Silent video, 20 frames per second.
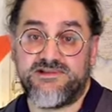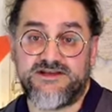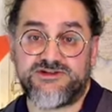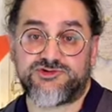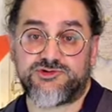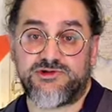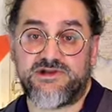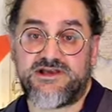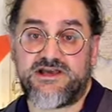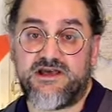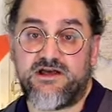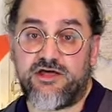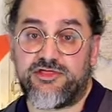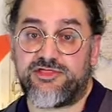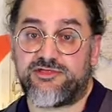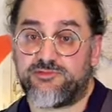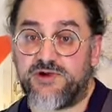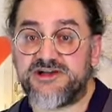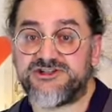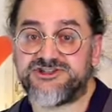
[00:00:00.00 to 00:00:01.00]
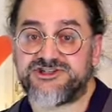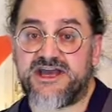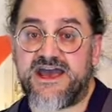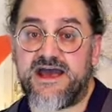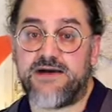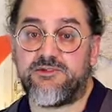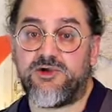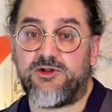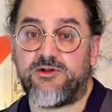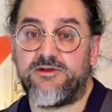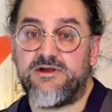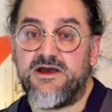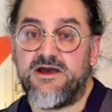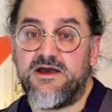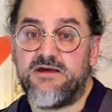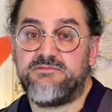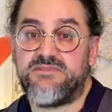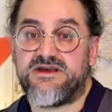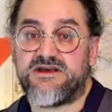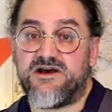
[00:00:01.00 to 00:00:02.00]
literally thrush camel,
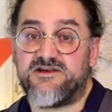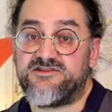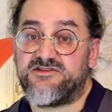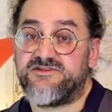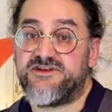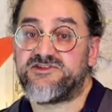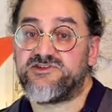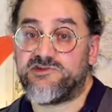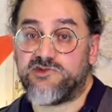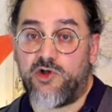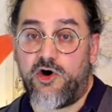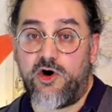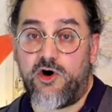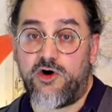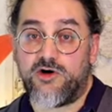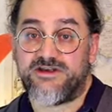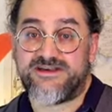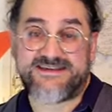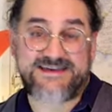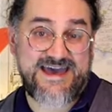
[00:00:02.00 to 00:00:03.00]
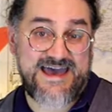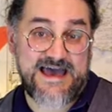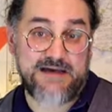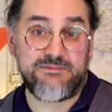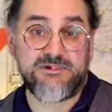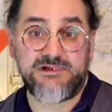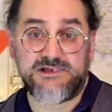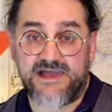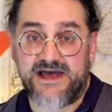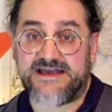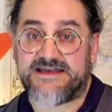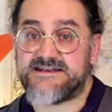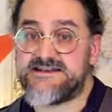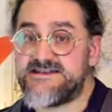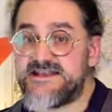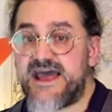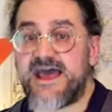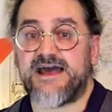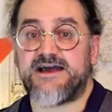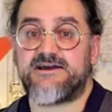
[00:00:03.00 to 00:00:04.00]
because of its long camel-like
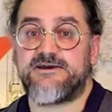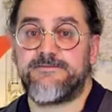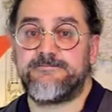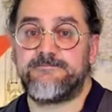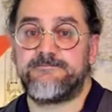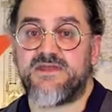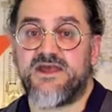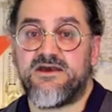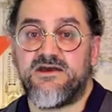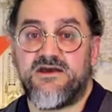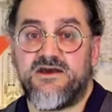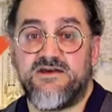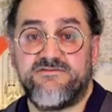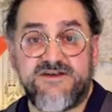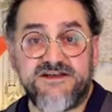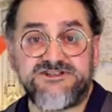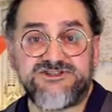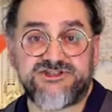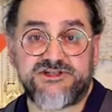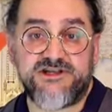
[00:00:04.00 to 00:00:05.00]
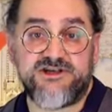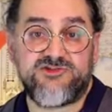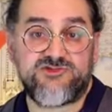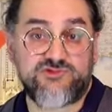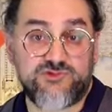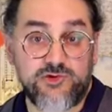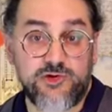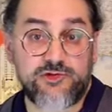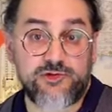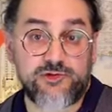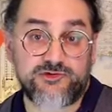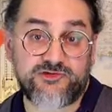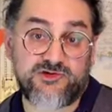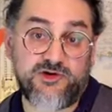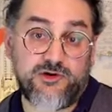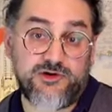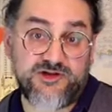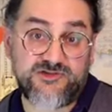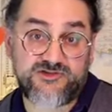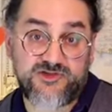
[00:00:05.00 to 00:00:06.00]
neck. Eventually, struthos
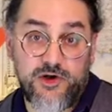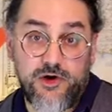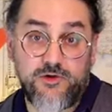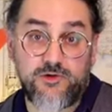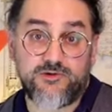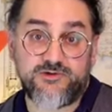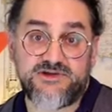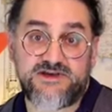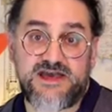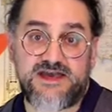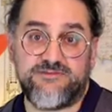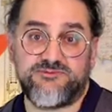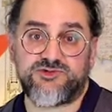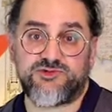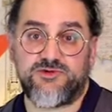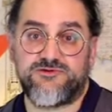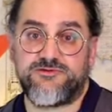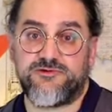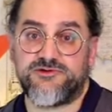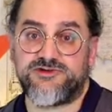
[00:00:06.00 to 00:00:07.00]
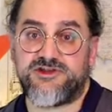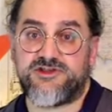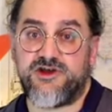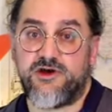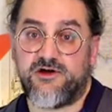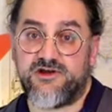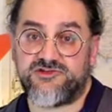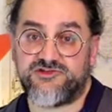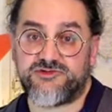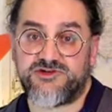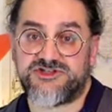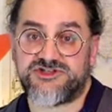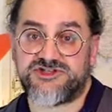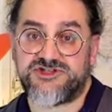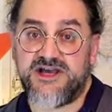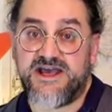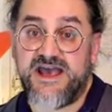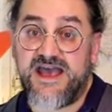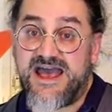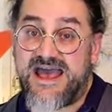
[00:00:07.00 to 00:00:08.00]
on its own came to refer to the ostrich,
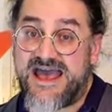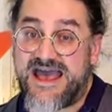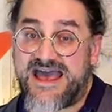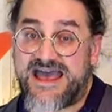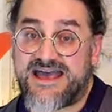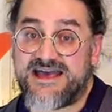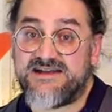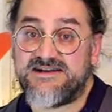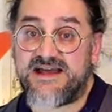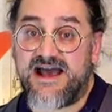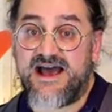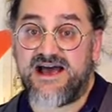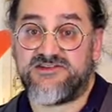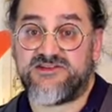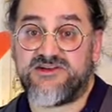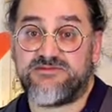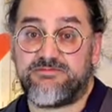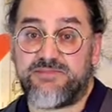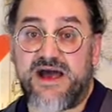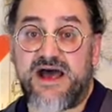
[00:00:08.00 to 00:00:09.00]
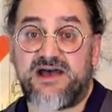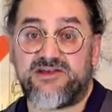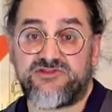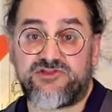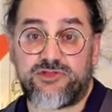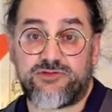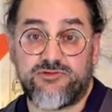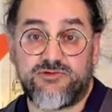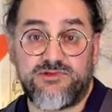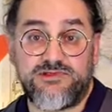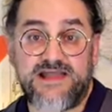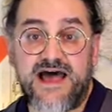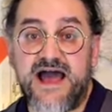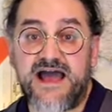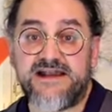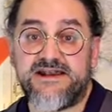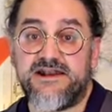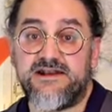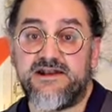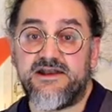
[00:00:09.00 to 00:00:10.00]
and as it passed through
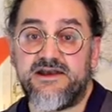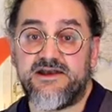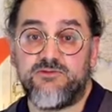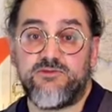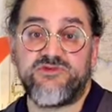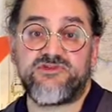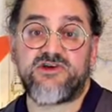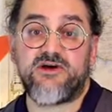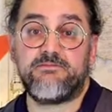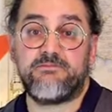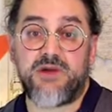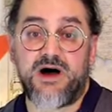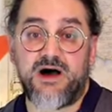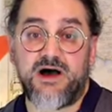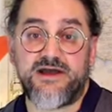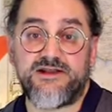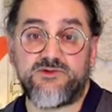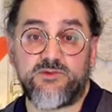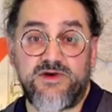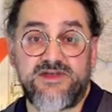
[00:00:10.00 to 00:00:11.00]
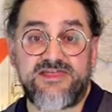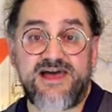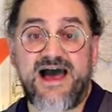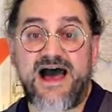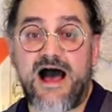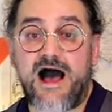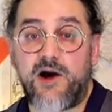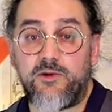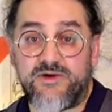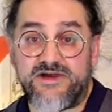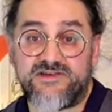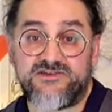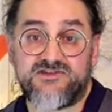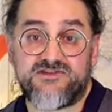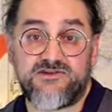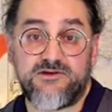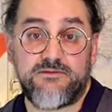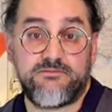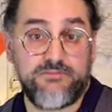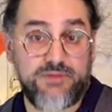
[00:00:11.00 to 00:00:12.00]
Latin, it was combined with
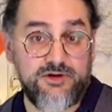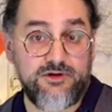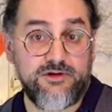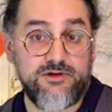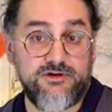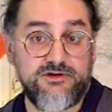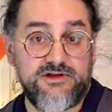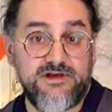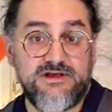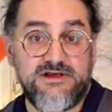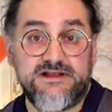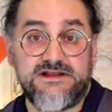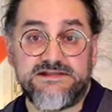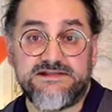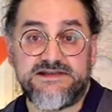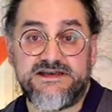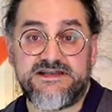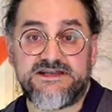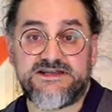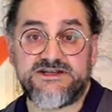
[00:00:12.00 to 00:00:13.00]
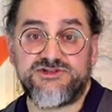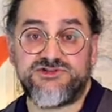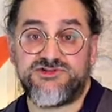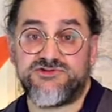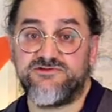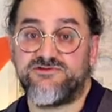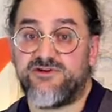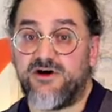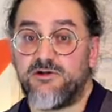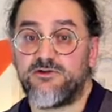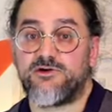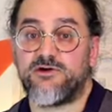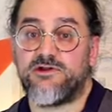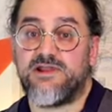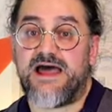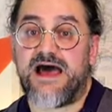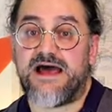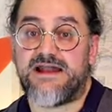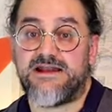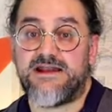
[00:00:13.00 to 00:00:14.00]
avis, bird, leading to Vulgar
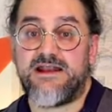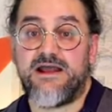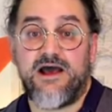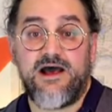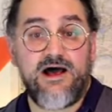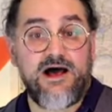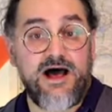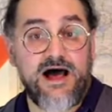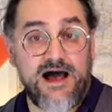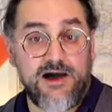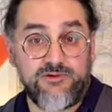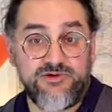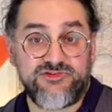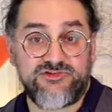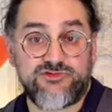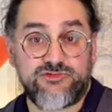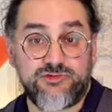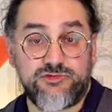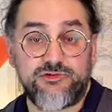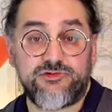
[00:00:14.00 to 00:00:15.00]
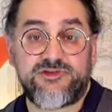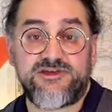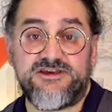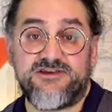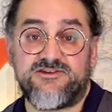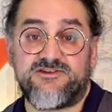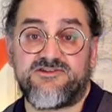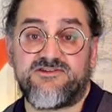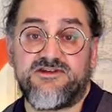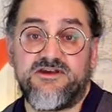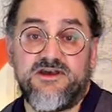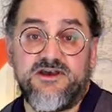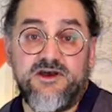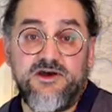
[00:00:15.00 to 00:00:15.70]
Latin avis struthius,